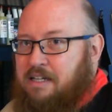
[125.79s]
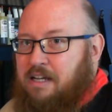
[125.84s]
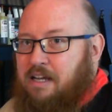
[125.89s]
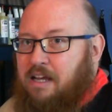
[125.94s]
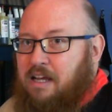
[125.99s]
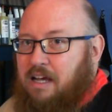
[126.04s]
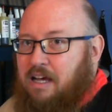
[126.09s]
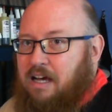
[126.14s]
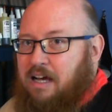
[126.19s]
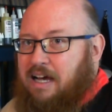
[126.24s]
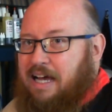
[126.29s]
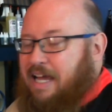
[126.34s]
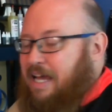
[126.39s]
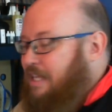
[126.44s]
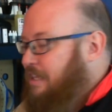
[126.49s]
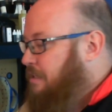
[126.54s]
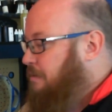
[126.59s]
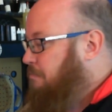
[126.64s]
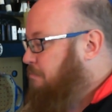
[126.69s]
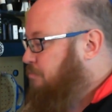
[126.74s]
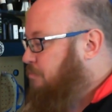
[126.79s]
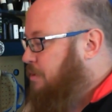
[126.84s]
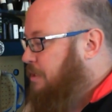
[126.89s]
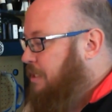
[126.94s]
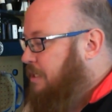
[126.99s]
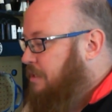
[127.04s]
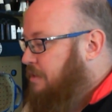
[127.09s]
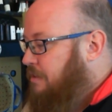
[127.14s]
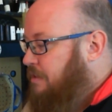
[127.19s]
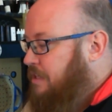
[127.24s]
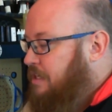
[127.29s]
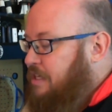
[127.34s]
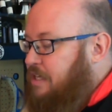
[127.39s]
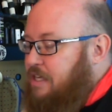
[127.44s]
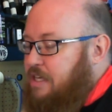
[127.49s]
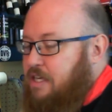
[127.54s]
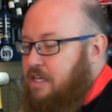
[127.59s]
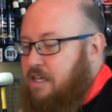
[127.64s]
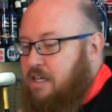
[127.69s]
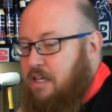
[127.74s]
I had them bring
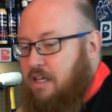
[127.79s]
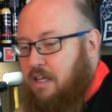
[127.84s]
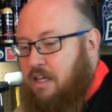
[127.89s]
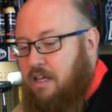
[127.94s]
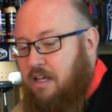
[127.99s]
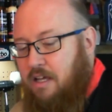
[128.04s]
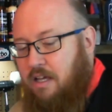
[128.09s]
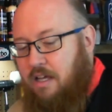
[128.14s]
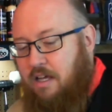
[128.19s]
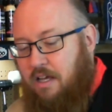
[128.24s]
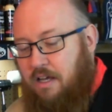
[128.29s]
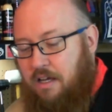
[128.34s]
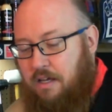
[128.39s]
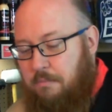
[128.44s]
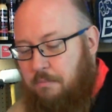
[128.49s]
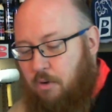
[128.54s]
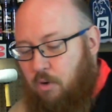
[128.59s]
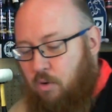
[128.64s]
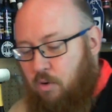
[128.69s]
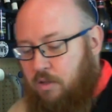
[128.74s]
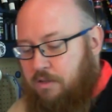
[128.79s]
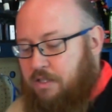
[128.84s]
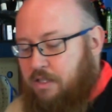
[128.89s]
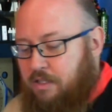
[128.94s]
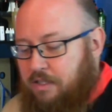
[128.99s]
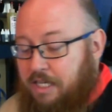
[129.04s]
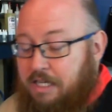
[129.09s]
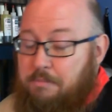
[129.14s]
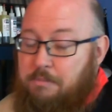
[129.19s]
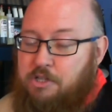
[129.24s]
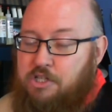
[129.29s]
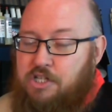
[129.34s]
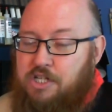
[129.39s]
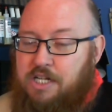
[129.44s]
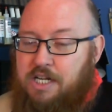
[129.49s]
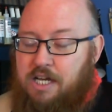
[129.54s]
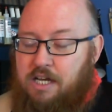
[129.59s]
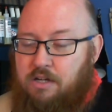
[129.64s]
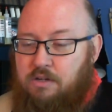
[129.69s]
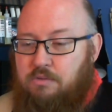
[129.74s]
the lane machine
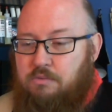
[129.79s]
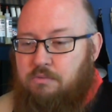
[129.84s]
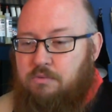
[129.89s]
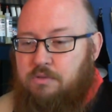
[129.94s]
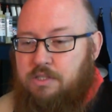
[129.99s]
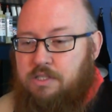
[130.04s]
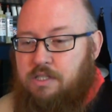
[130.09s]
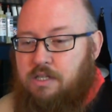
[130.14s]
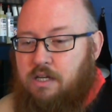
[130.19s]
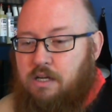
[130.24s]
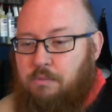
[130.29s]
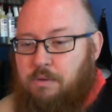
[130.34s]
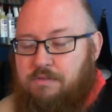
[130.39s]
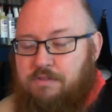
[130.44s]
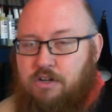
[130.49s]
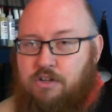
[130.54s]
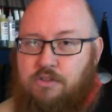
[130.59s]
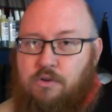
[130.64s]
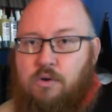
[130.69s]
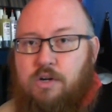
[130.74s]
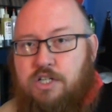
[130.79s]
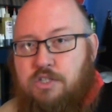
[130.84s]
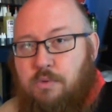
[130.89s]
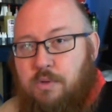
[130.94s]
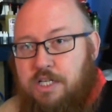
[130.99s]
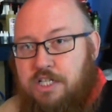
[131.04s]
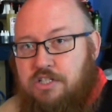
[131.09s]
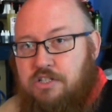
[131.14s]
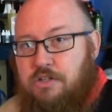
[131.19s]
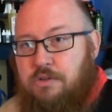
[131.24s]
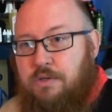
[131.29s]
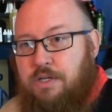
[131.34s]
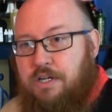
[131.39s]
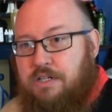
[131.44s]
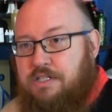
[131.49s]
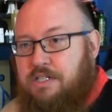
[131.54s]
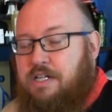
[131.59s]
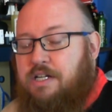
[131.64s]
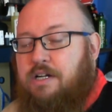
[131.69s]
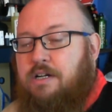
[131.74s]
out. We have an Authority 22 in our
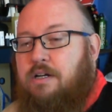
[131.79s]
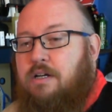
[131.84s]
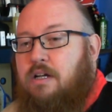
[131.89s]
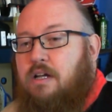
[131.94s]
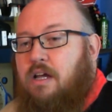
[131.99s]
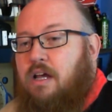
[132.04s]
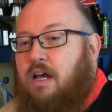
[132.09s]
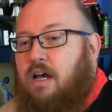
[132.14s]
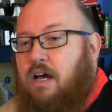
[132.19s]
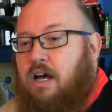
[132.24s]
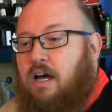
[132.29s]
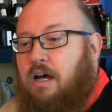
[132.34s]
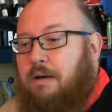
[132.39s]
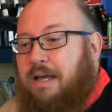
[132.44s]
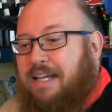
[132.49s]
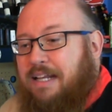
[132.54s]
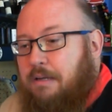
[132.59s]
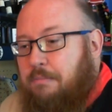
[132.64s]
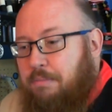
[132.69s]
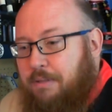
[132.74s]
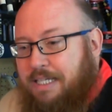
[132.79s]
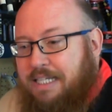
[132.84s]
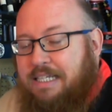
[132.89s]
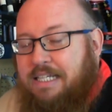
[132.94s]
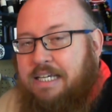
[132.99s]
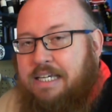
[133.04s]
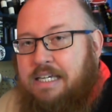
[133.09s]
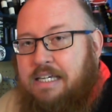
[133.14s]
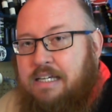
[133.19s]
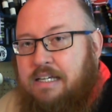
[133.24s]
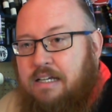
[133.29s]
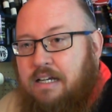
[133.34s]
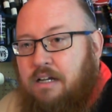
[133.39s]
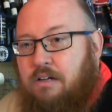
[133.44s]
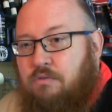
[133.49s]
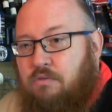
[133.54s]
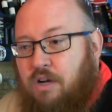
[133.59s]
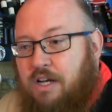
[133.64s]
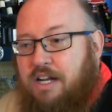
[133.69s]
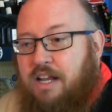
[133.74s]
center, and completely
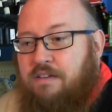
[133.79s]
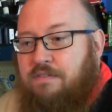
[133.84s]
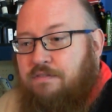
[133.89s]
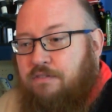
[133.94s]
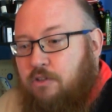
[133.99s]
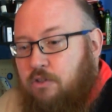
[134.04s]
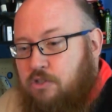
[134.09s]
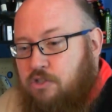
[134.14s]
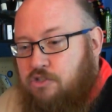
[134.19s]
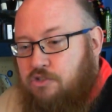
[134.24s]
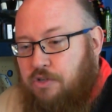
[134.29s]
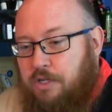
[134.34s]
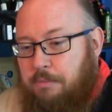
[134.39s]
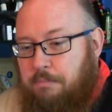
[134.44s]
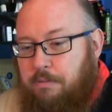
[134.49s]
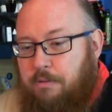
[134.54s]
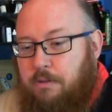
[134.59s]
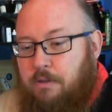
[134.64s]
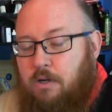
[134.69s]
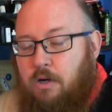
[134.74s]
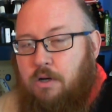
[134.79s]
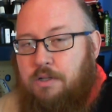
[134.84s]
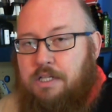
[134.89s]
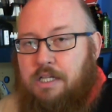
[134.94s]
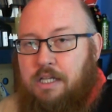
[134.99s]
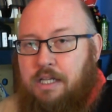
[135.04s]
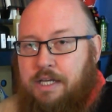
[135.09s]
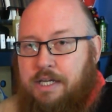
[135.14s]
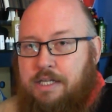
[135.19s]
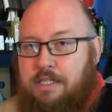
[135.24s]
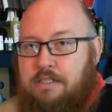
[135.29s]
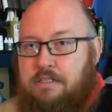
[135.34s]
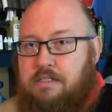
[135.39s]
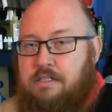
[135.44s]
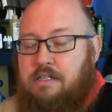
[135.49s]
run a full strip on the lanes.